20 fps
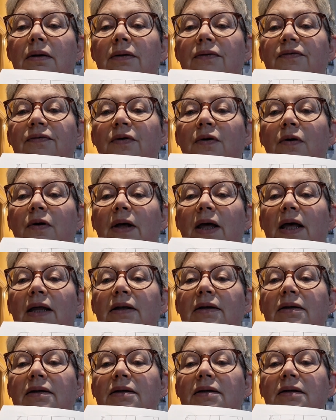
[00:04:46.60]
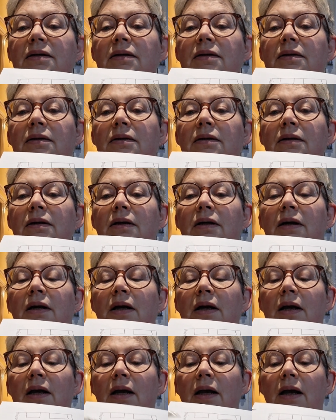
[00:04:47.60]
the far end,
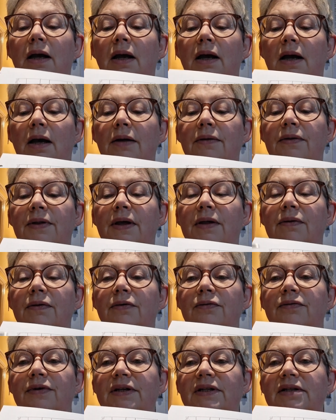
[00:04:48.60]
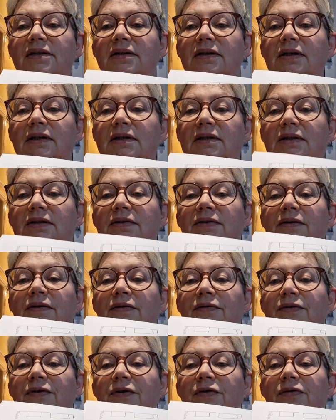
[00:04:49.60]
and then the rest is
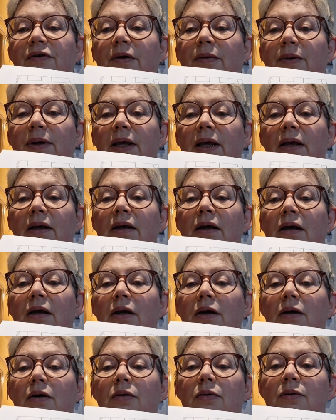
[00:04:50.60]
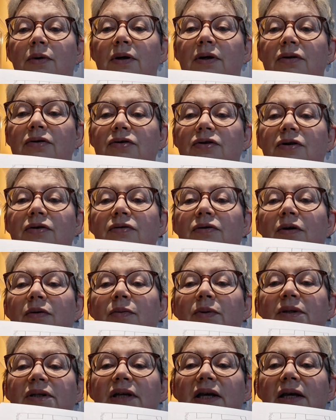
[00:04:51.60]
for growing. We usually grow
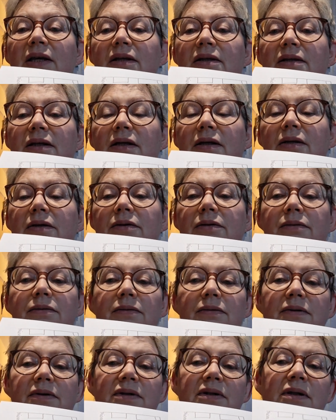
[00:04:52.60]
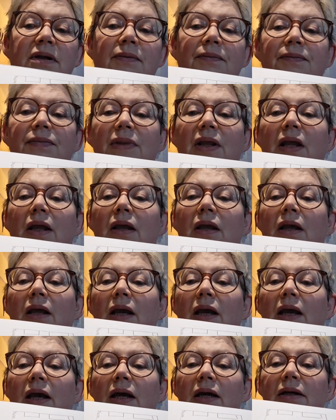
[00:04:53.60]
potatoes
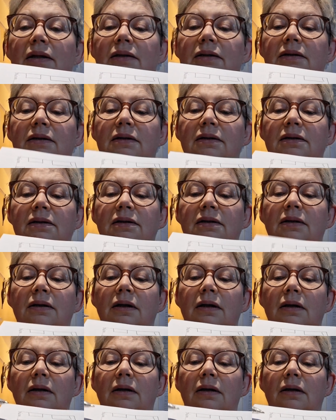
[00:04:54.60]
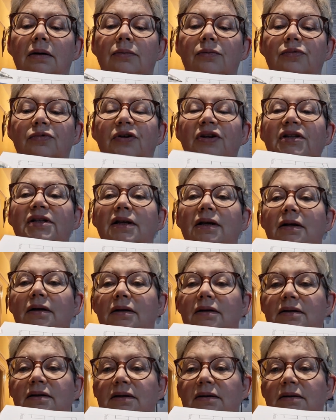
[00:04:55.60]
and
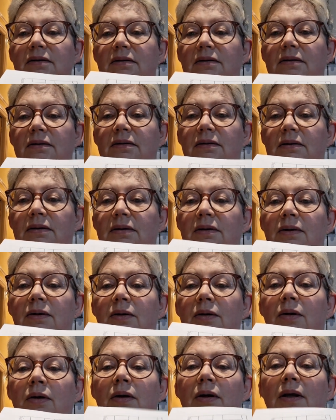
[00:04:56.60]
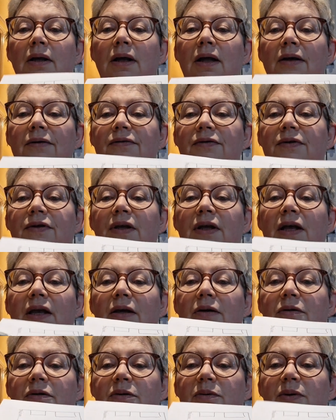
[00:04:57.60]
brassicas and everything
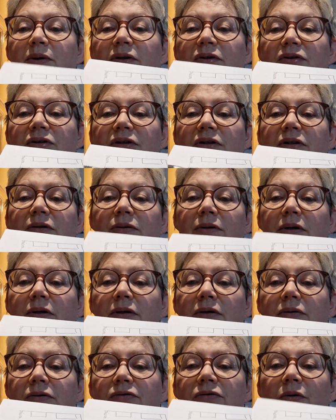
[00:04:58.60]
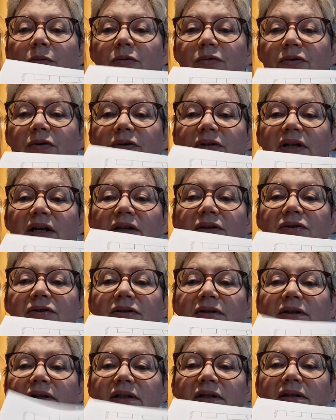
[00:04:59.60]
else. We usually do a crop
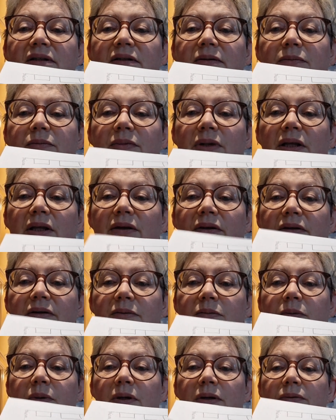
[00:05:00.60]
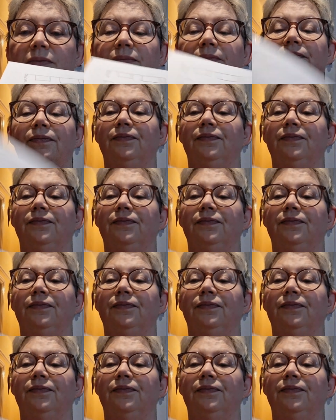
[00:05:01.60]
rotation system there as well.